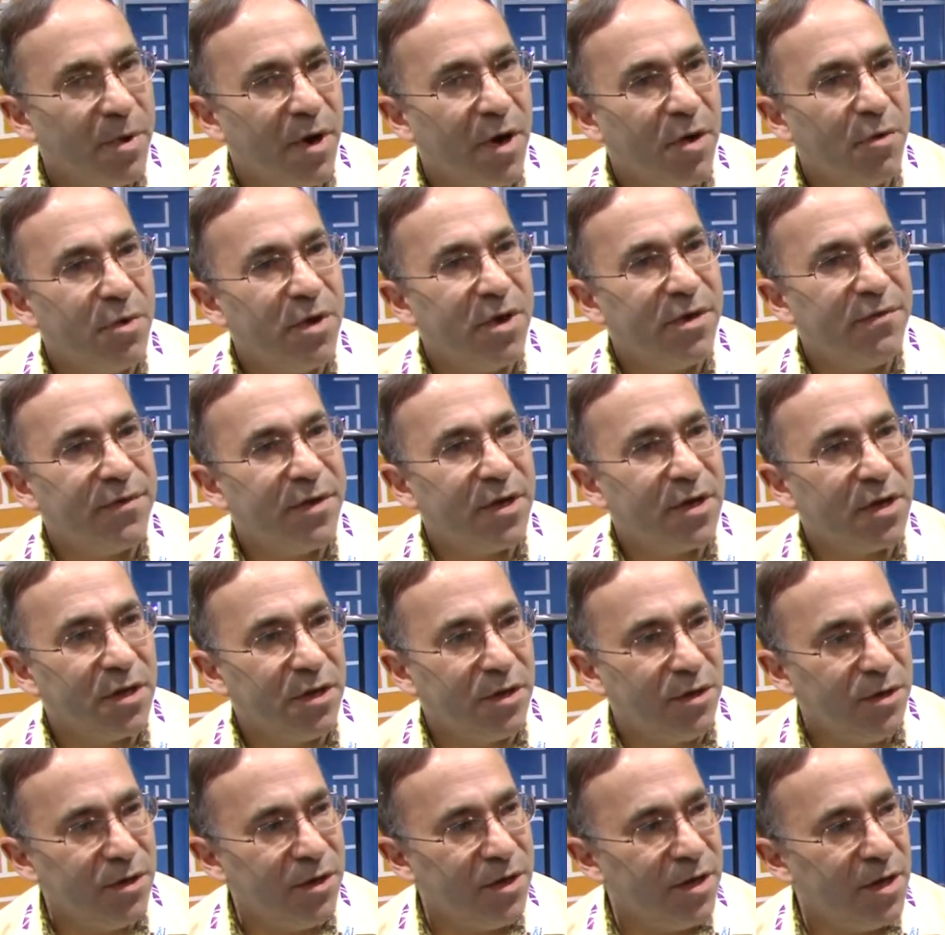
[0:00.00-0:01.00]
But we've
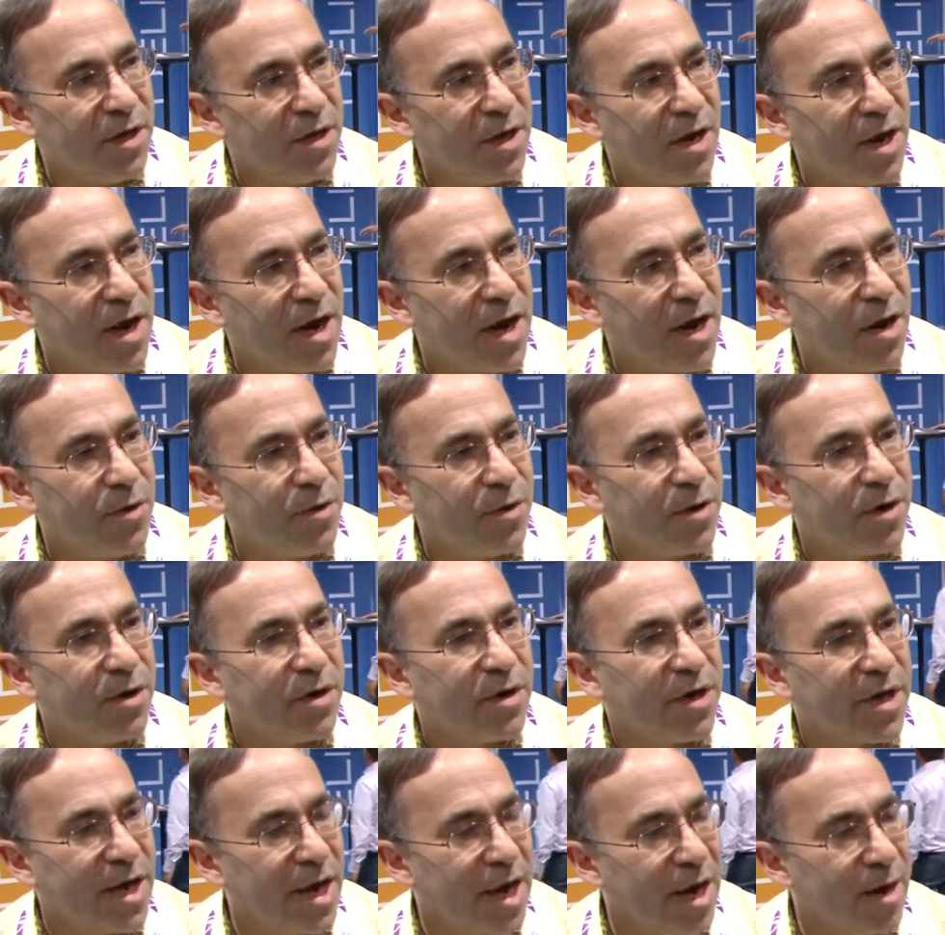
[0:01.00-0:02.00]
included our
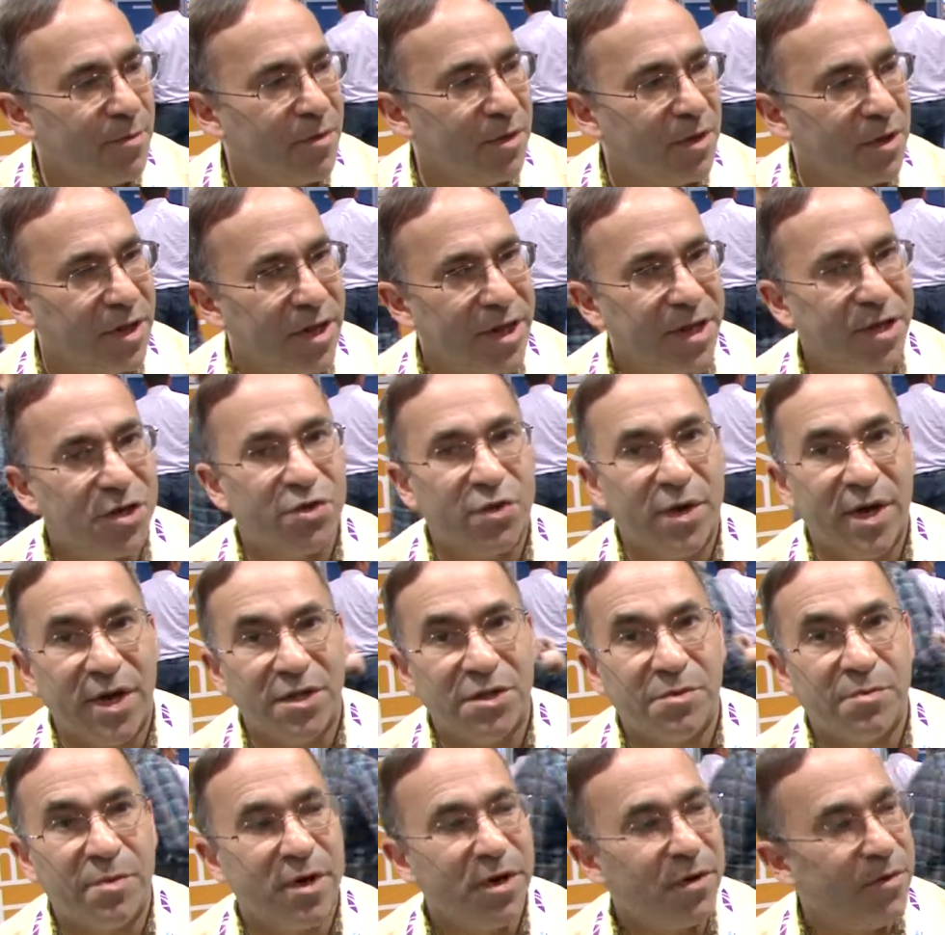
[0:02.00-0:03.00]
Camera Link
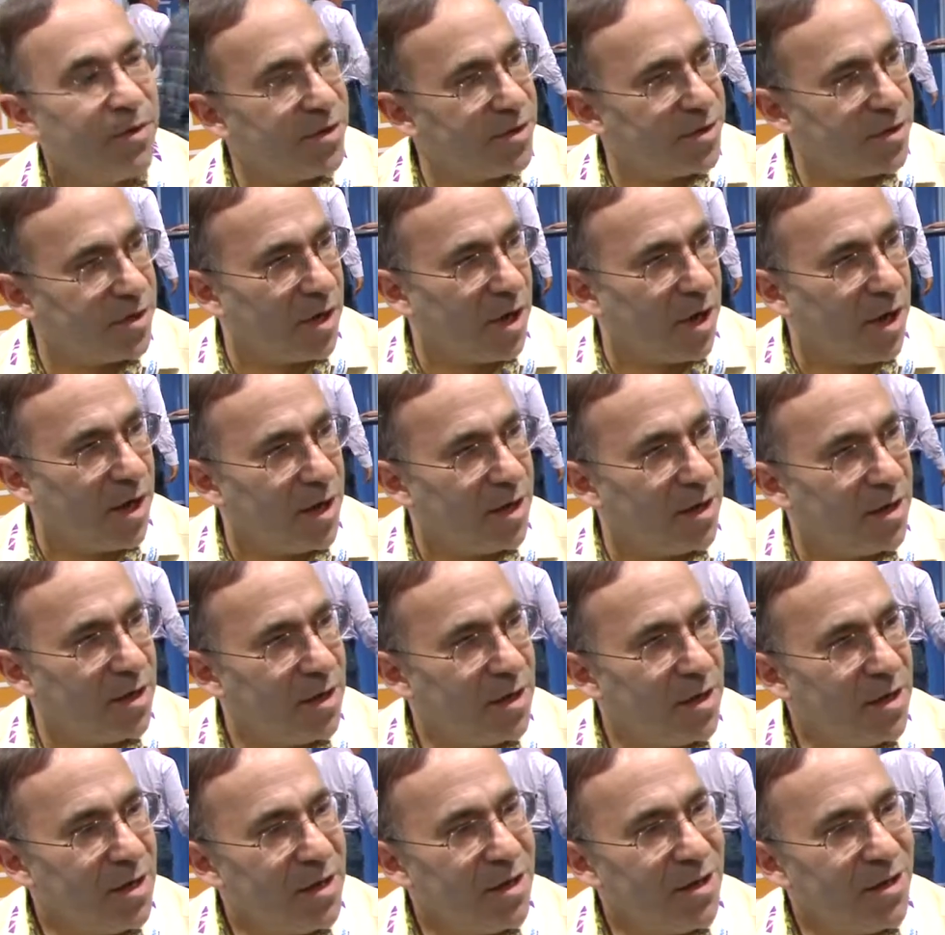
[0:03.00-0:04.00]
transmitter inside.
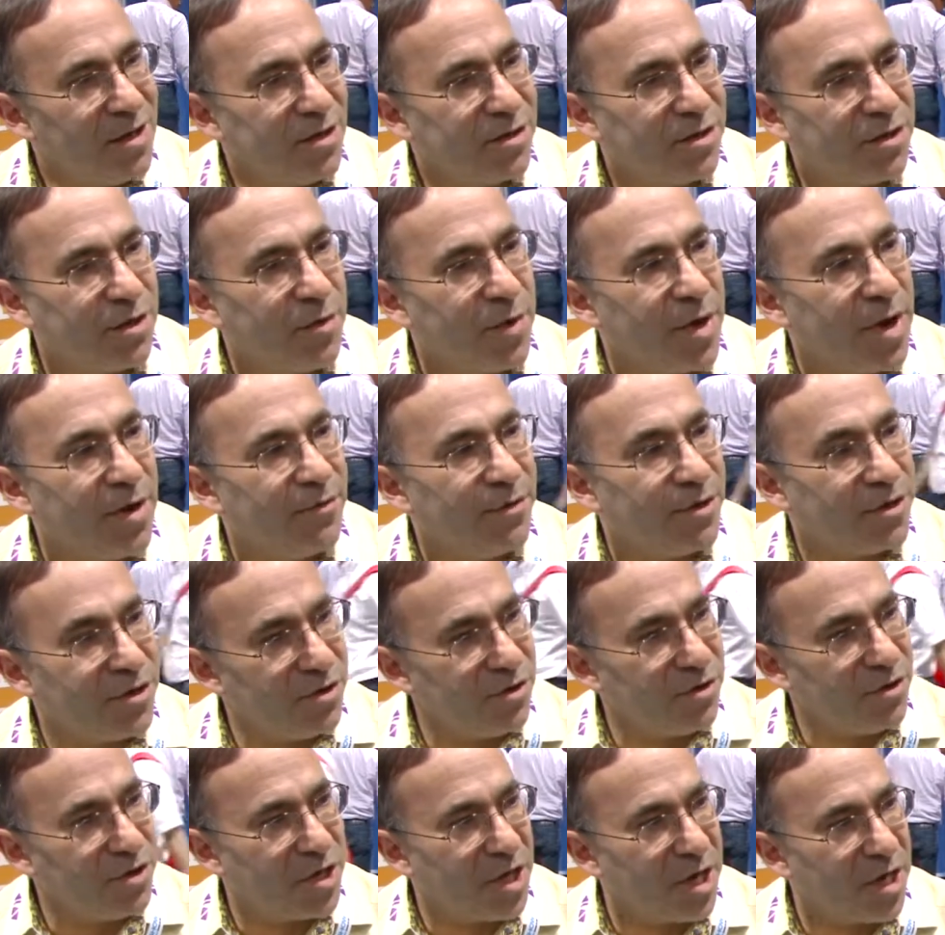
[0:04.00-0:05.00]
So we have a
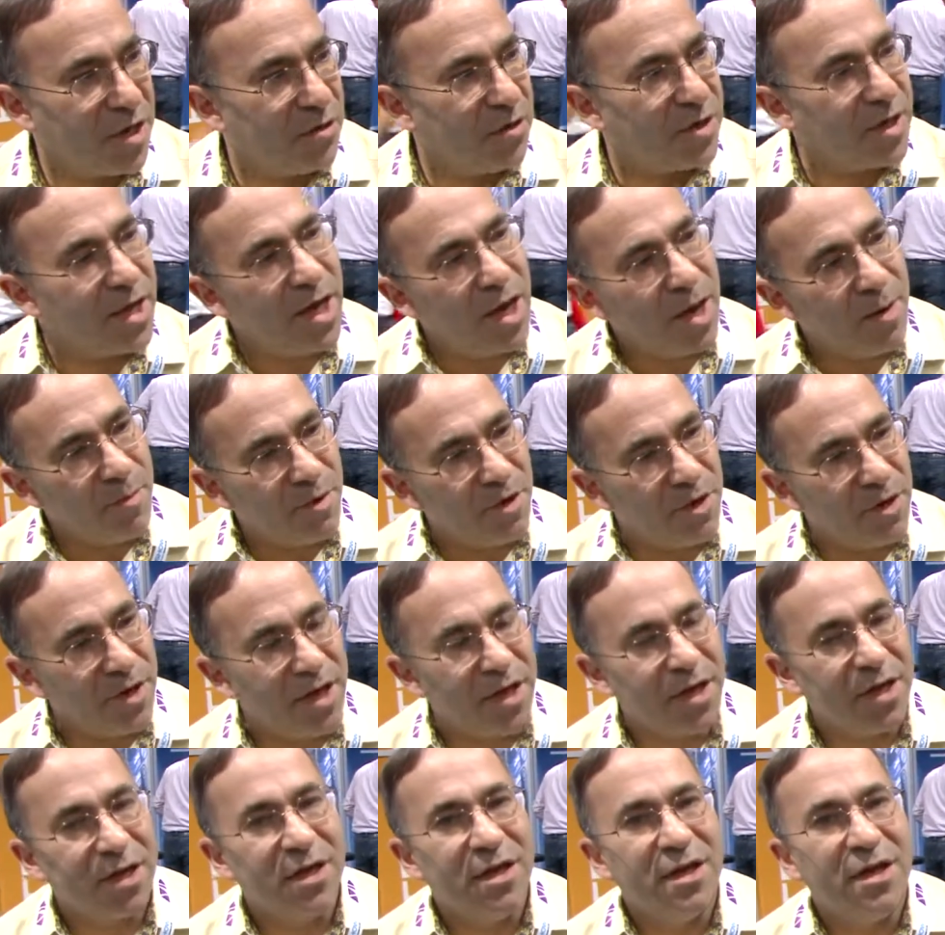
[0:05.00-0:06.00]
2-channel Camera
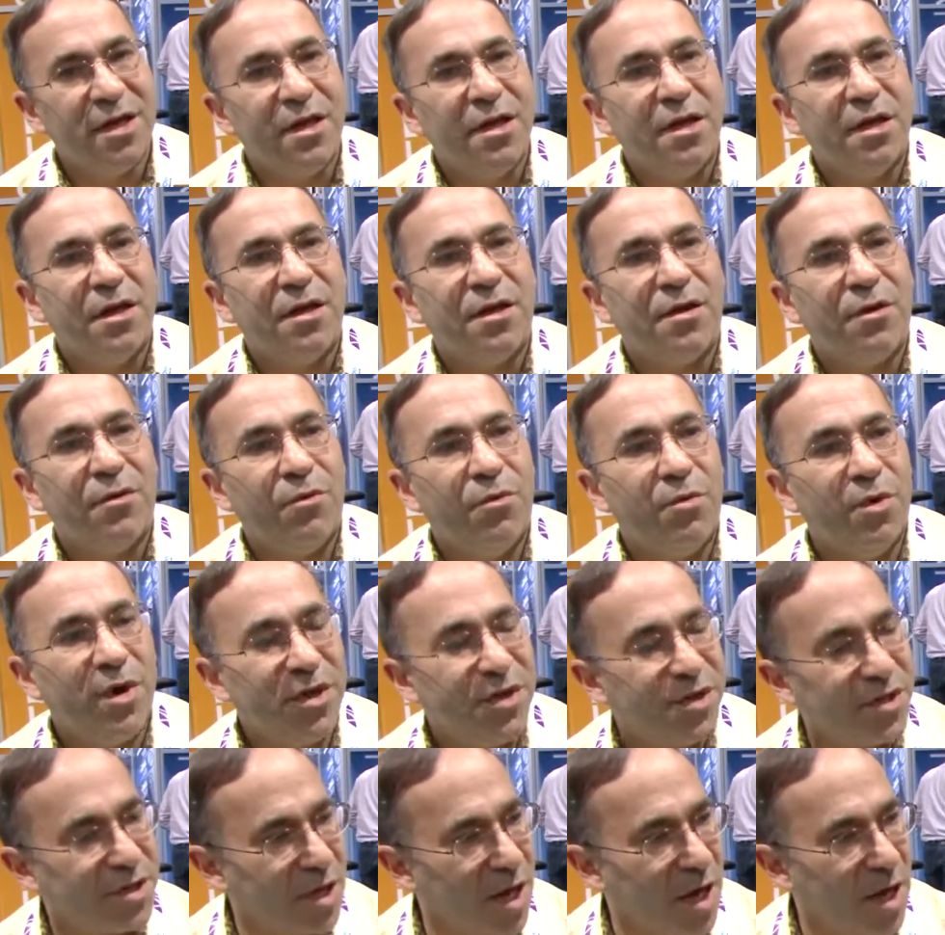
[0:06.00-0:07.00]
Link
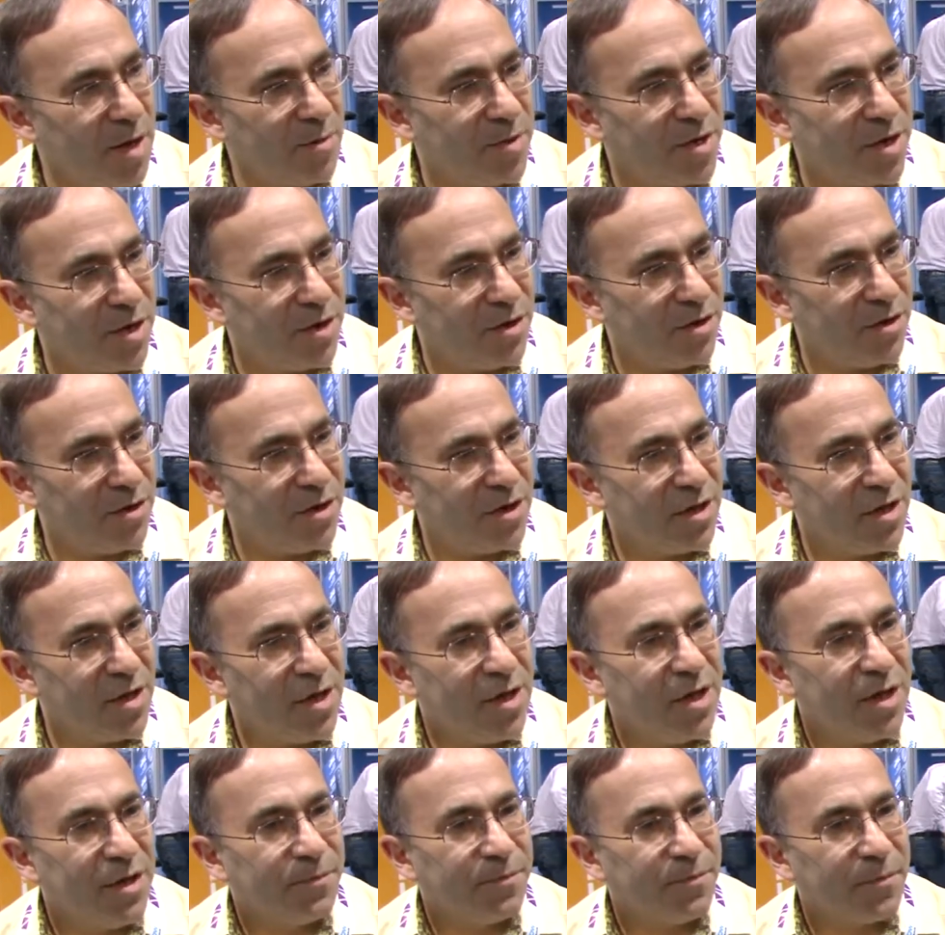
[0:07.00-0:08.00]
with time code
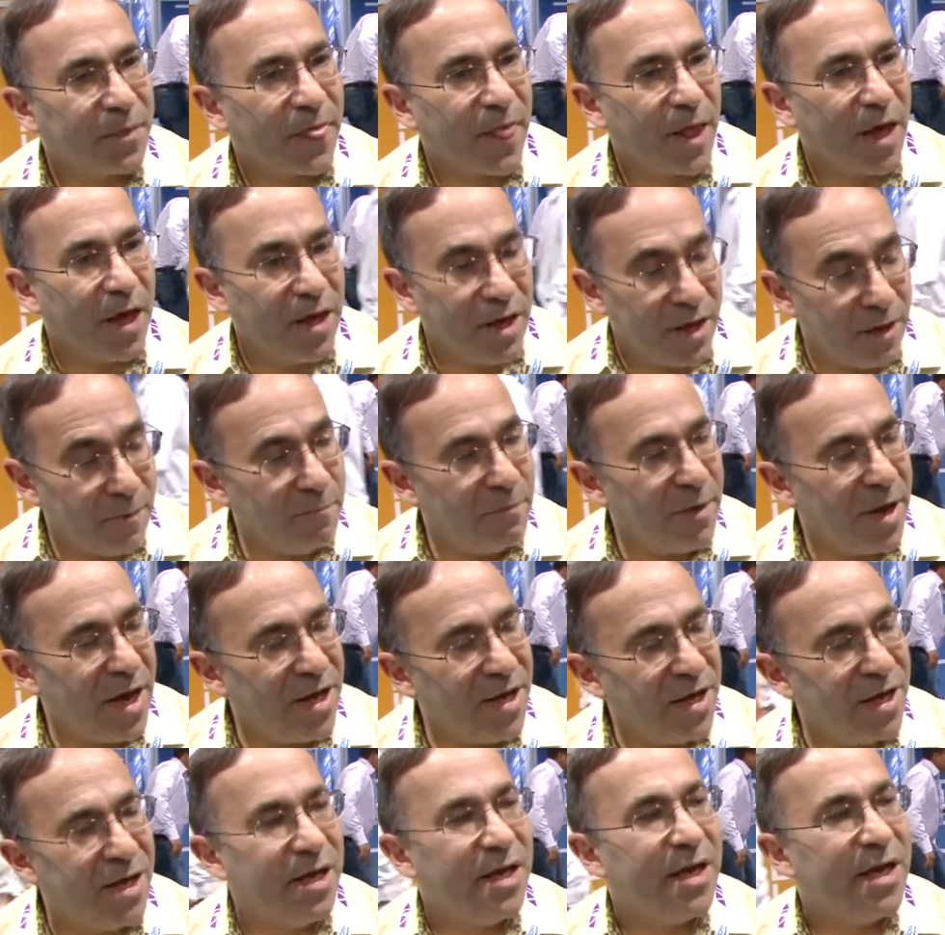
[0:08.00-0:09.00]

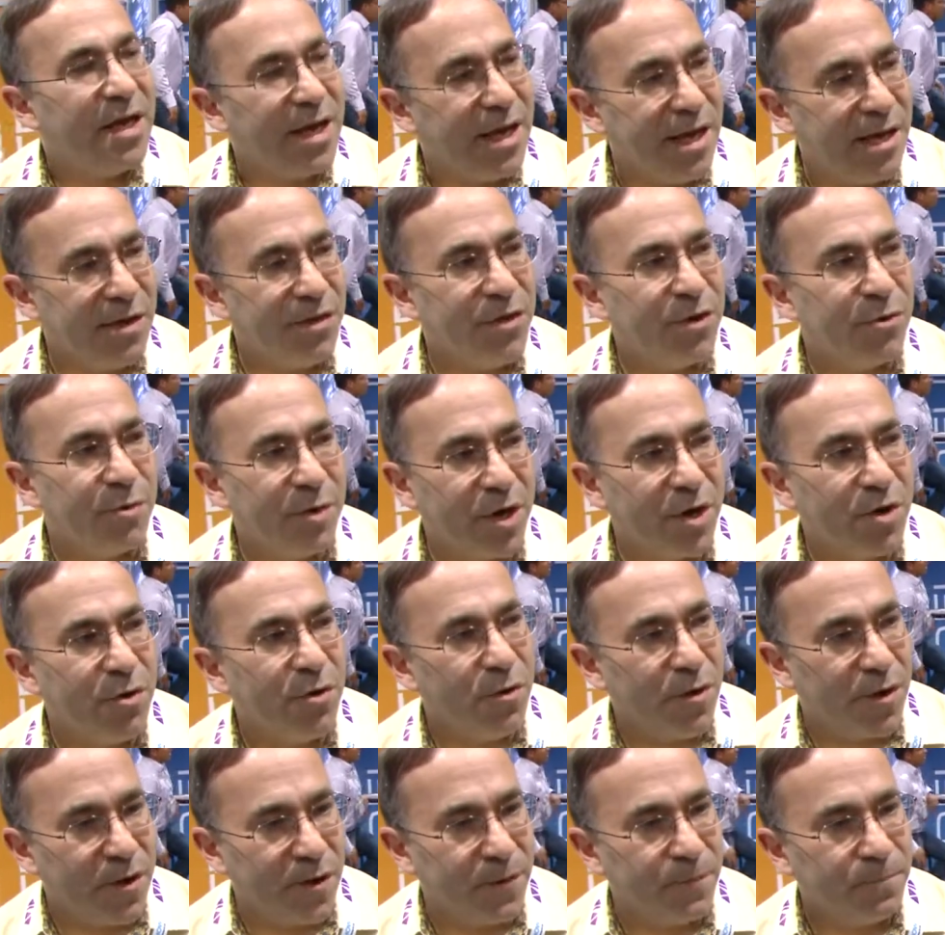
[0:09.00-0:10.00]
embedded in the
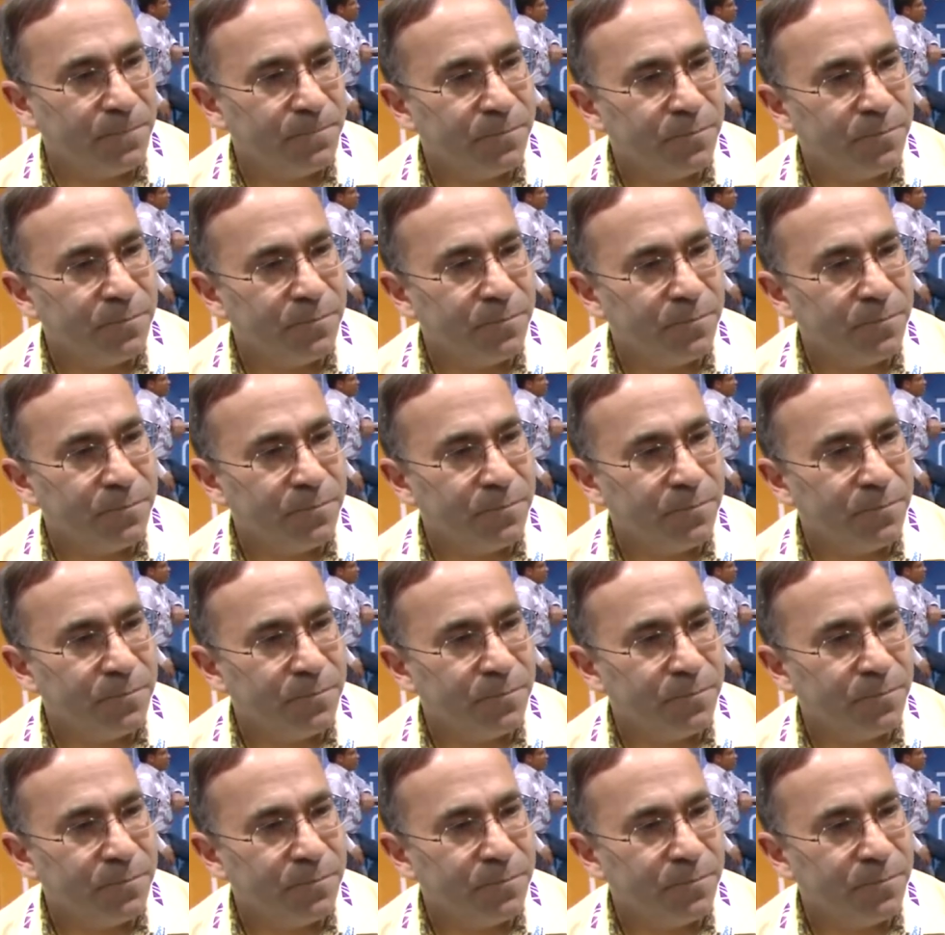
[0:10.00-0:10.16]
recorder.